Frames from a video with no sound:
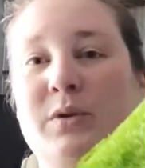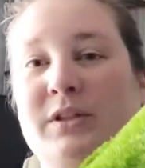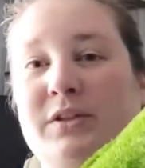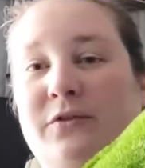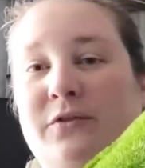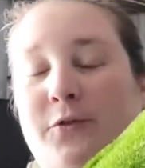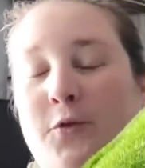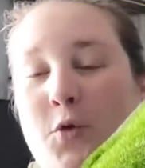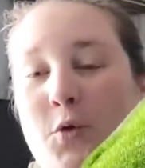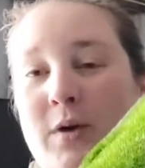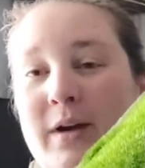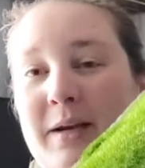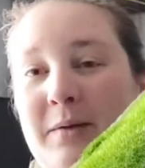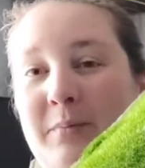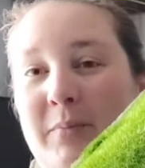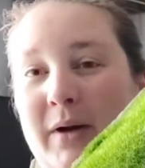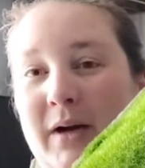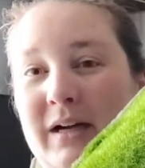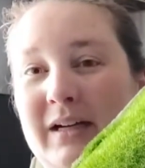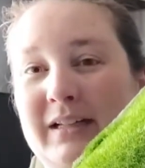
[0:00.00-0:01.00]
was 40
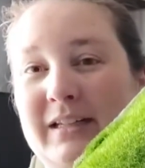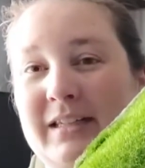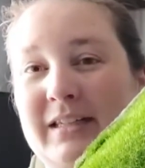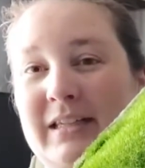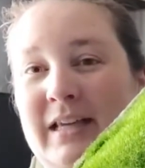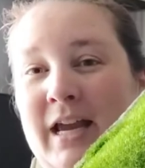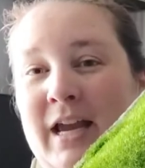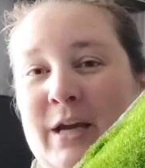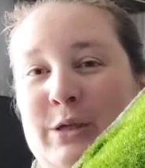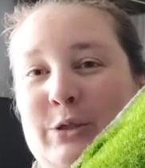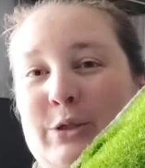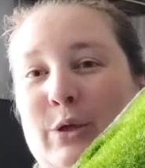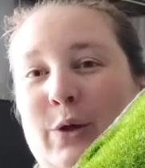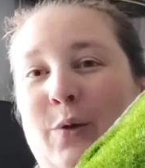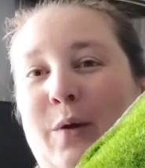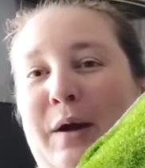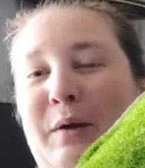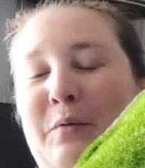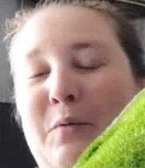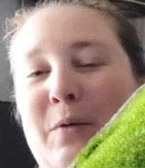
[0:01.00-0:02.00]
bucks.
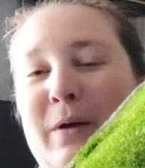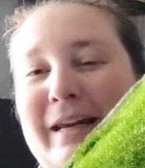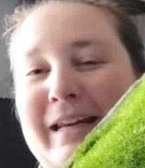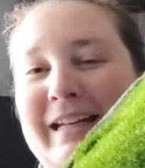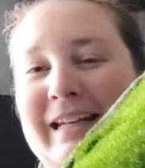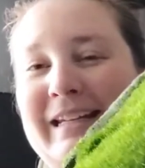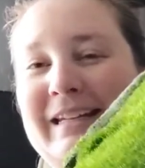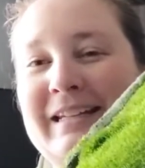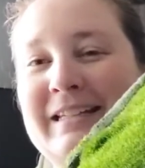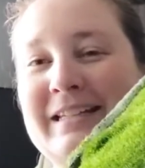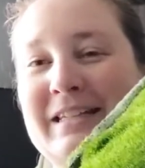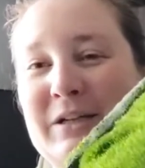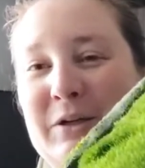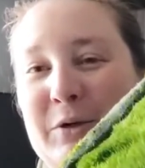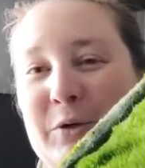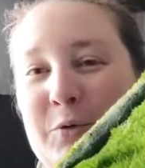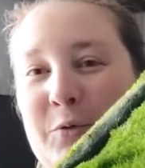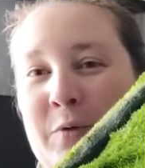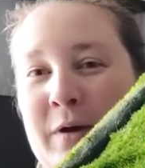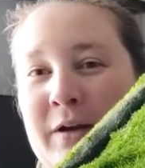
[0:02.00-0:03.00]
So I waited
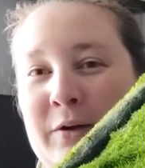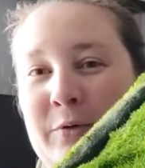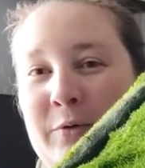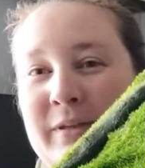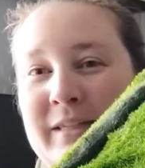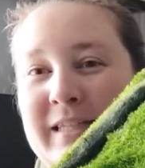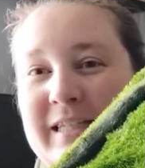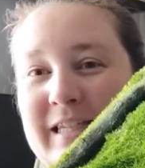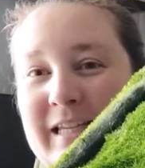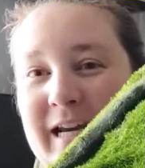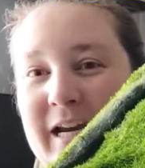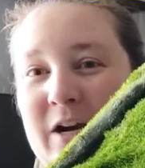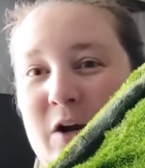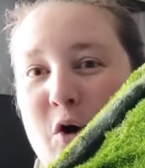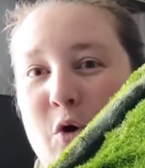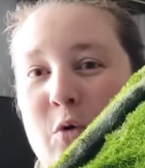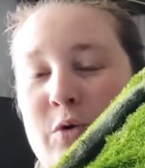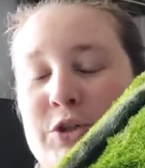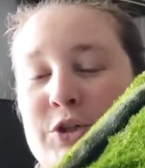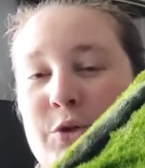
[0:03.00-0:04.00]
until it went on
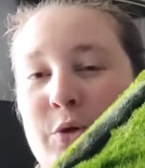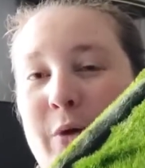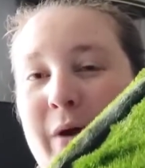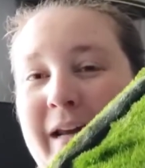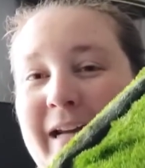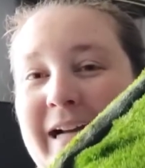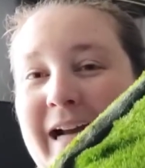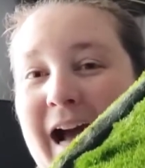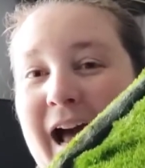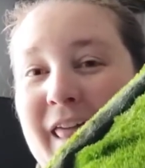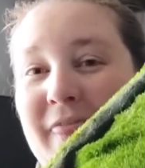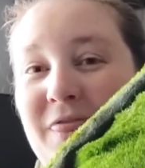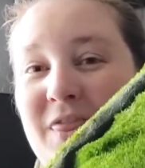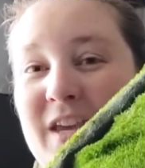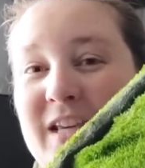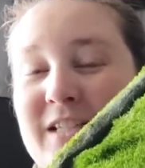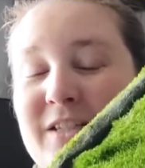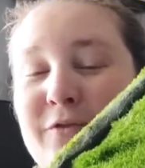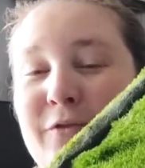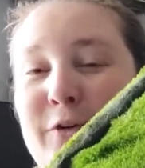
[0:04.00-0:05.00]
sale. So I got
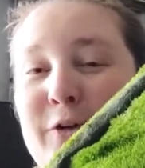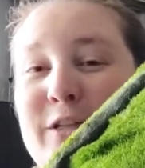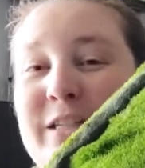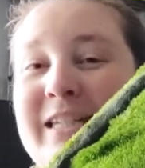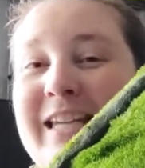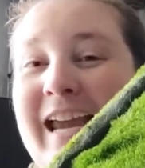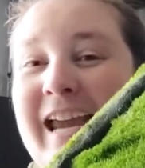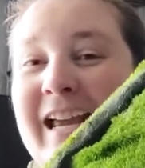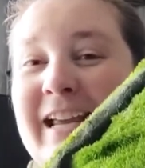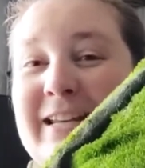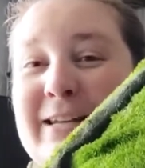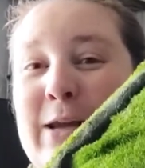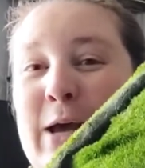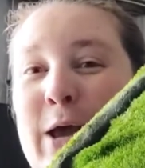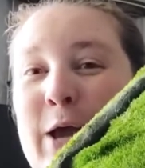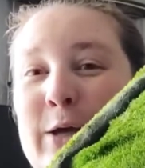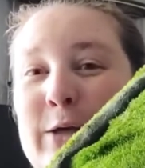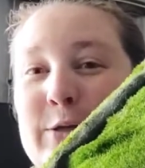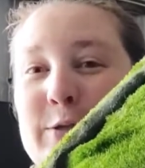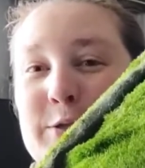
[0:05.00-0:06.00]
this for 10
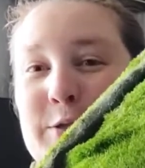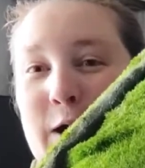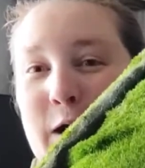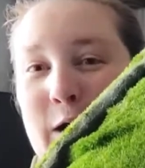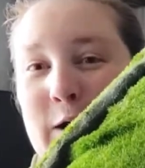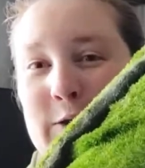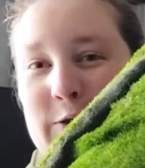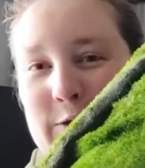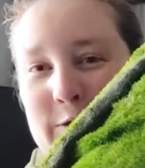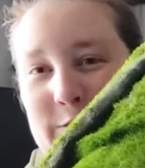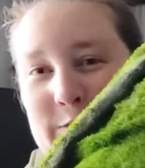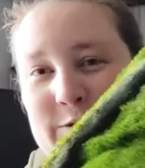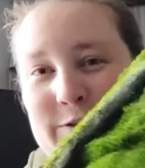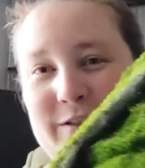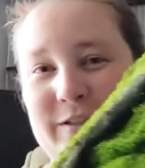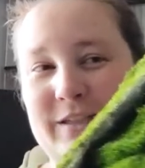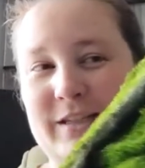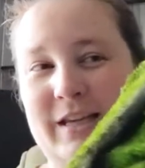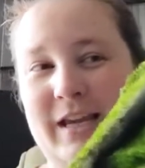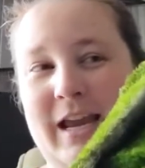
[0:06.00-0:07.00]

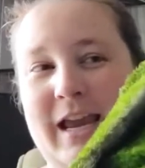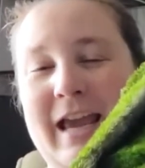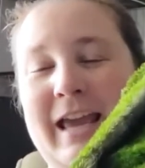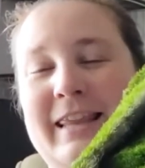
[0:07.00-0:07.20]
dollars.